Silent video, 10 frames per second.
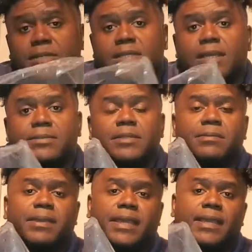the top of
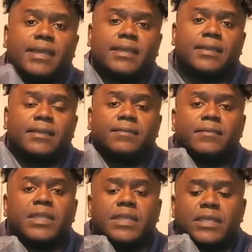the bag
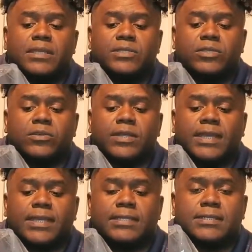is so
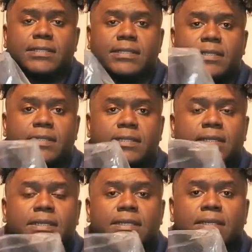that
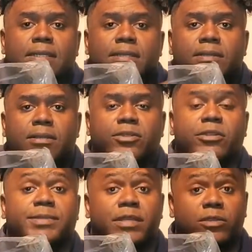there
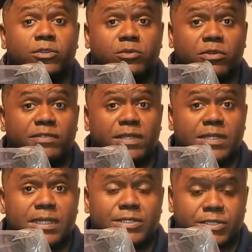could be a little more
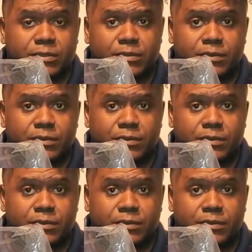ventilation,